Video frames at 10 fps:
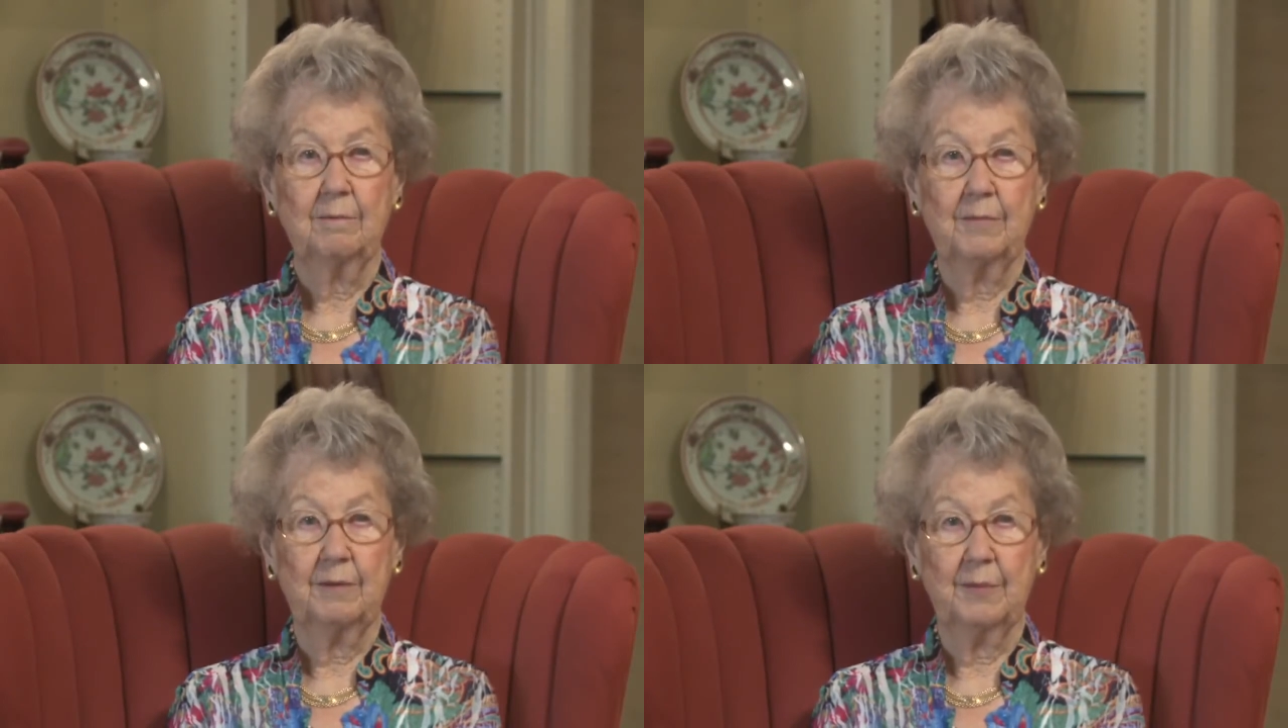
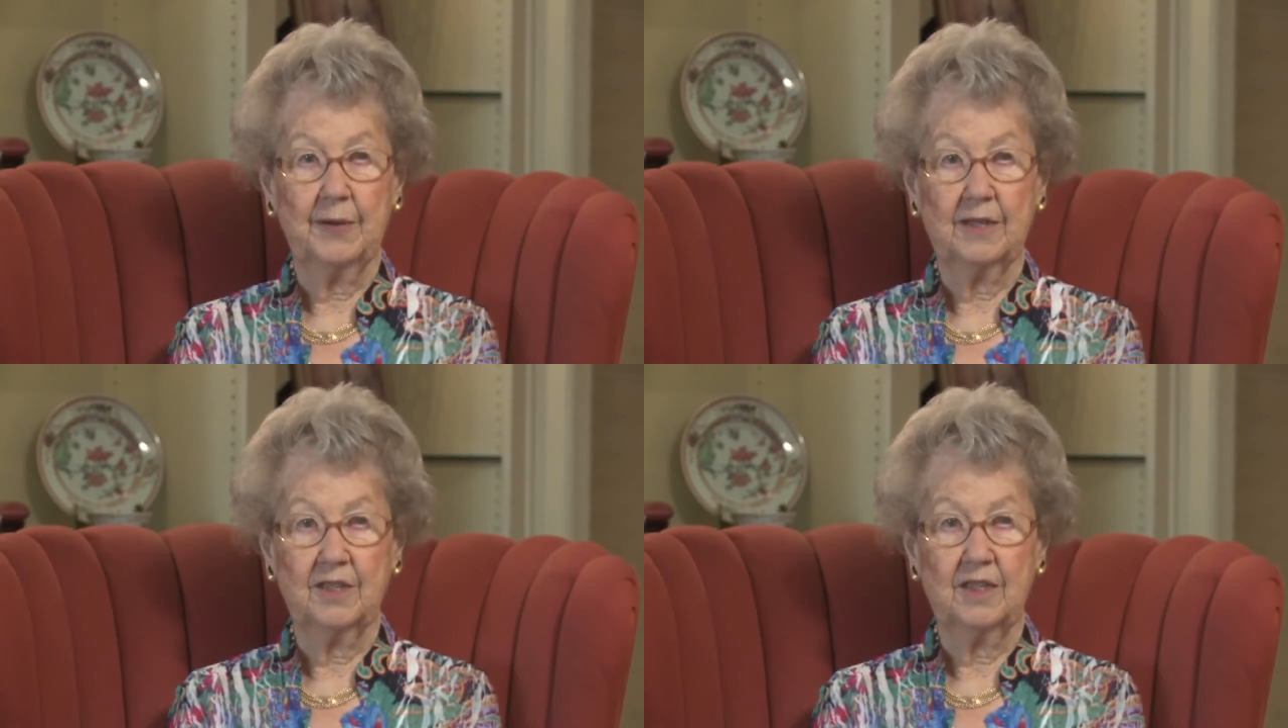be
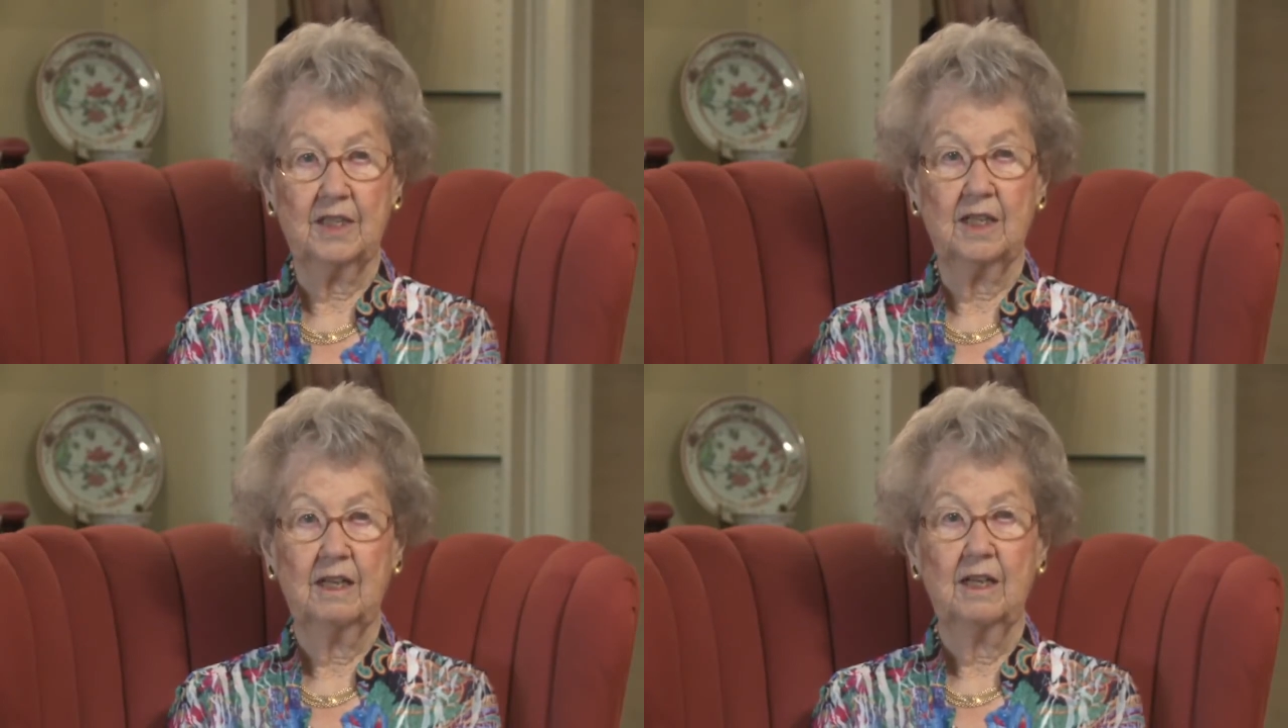present
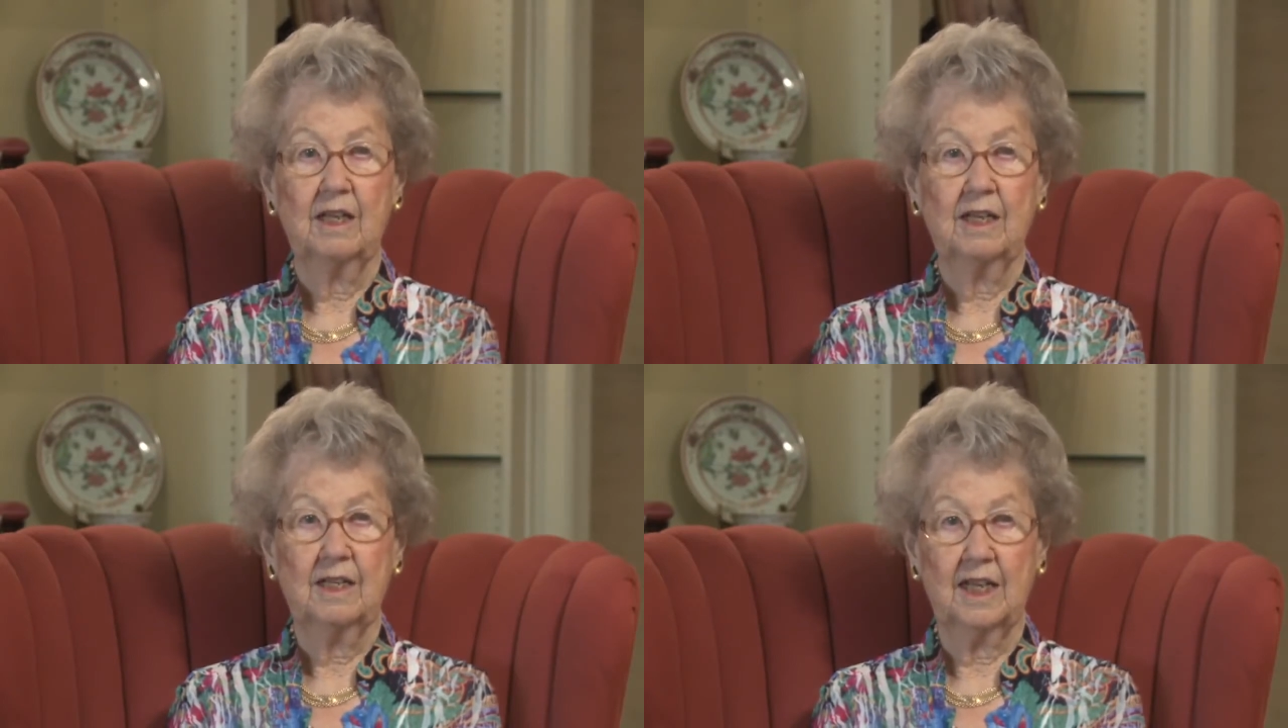
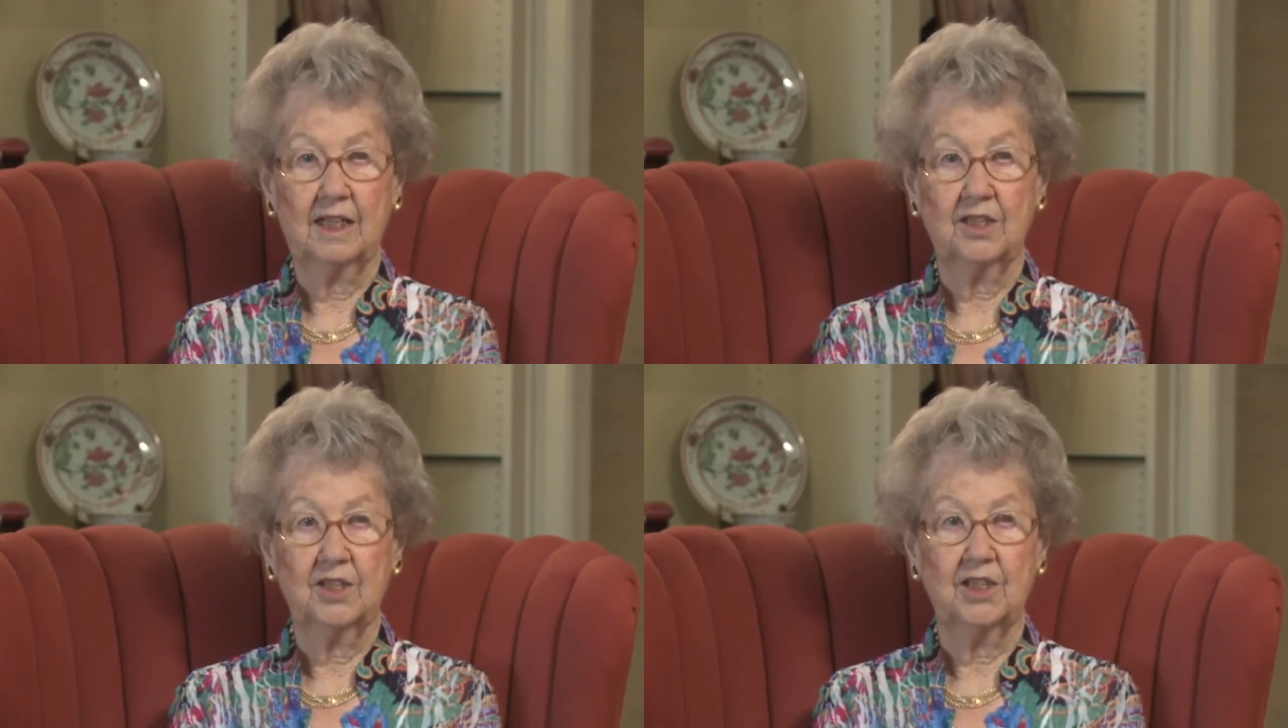
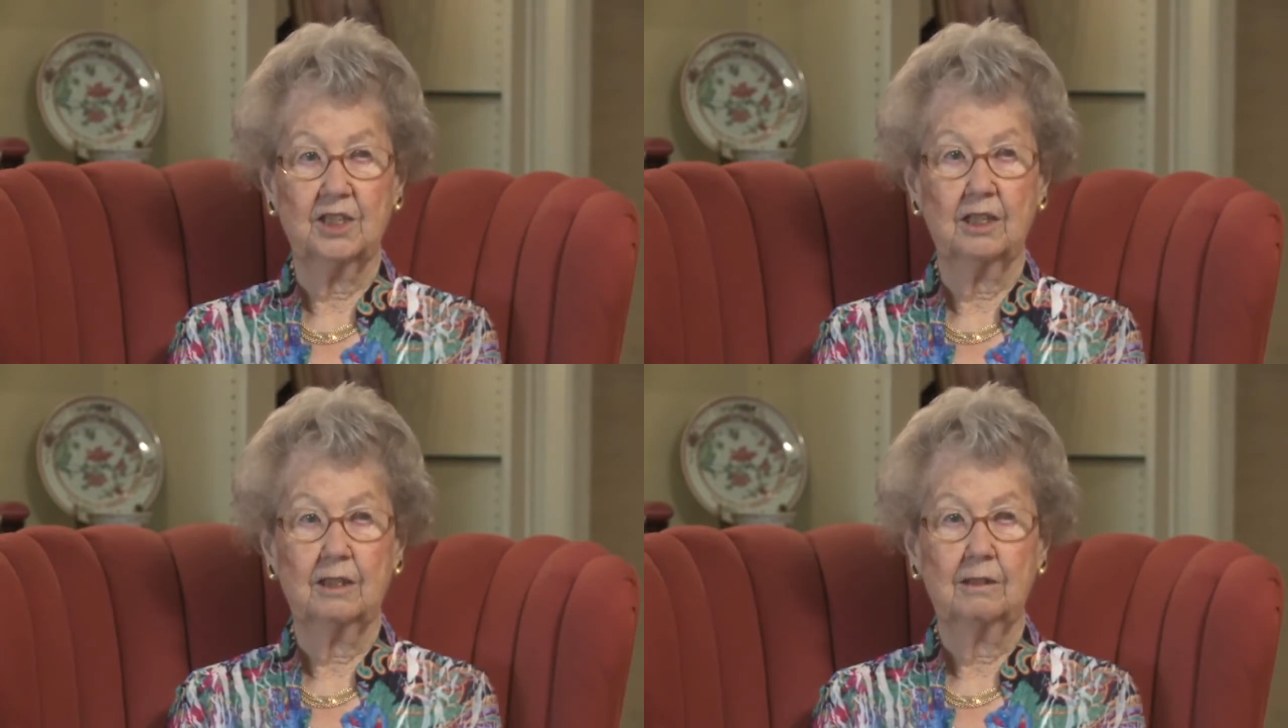next year,